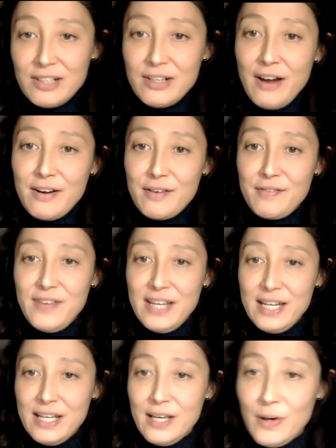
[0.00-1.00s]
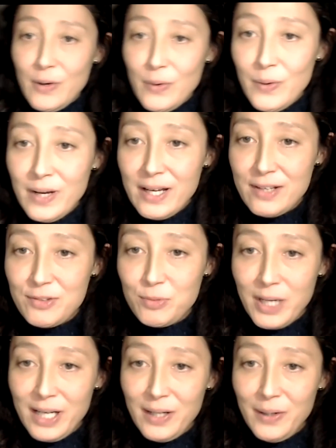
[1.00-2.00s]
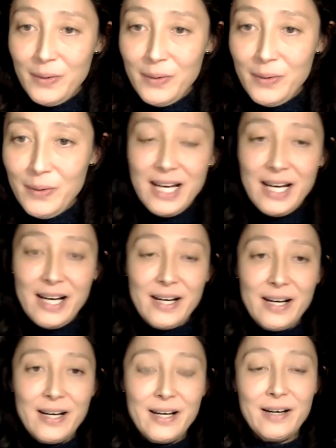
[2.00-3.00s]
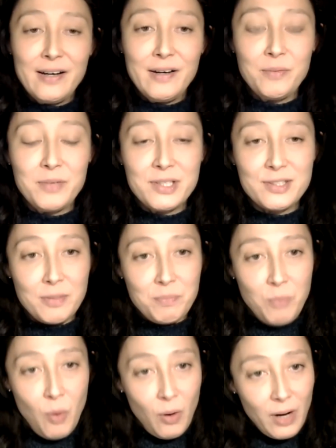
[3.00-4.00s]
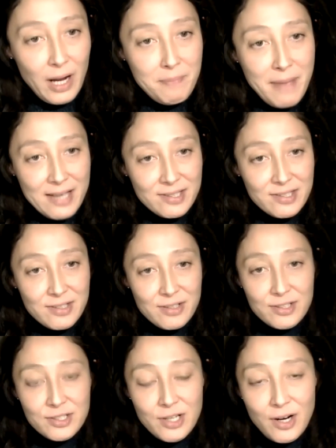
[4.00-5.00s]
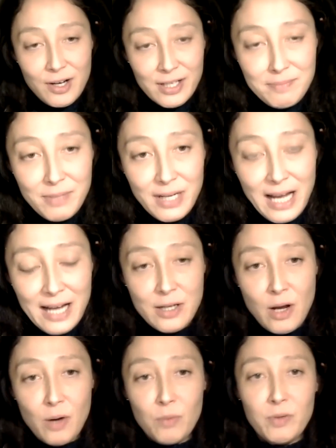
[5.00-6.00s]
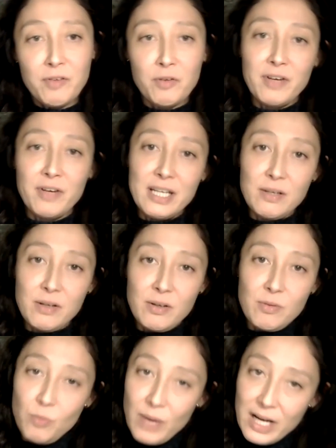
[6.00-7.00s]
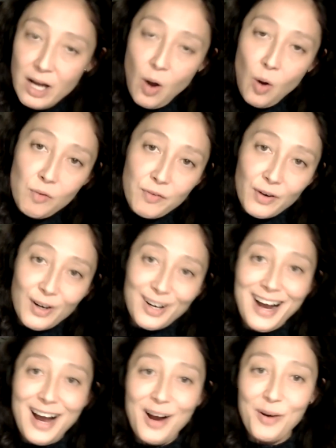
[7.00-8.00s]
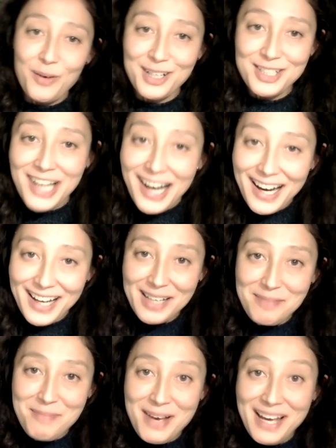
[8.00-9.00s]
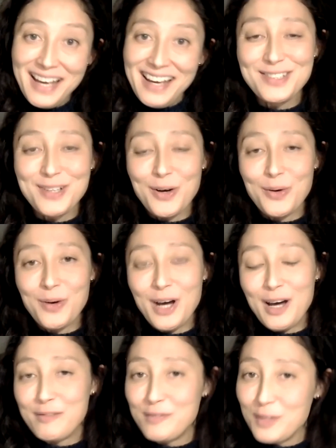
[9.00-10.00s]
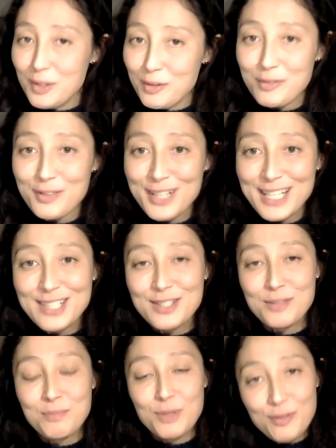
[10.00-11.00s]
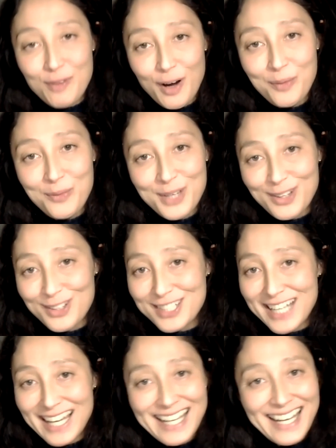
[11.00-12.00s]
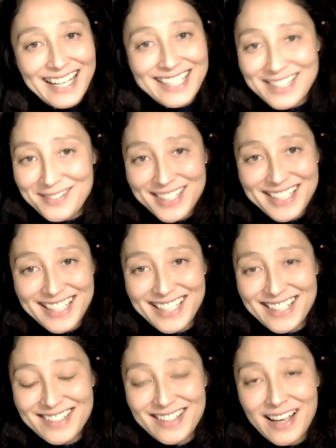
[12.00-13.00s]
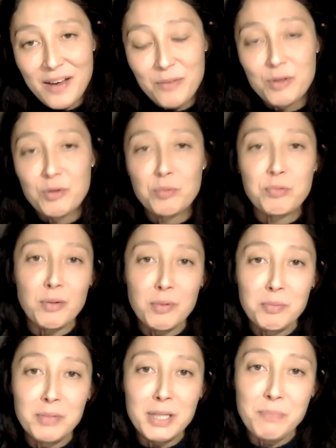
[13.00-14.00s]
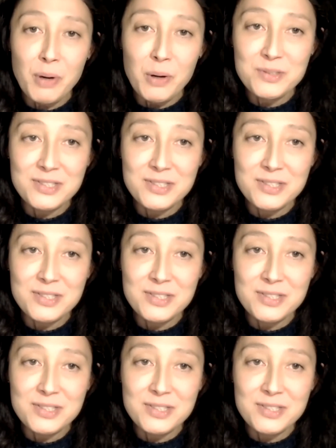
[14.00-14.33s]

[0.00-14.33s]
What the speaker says: another video as well with some more ambassadors talking, but I know we've already went over our time. So feel free to move on with your daily activities, and we will probably post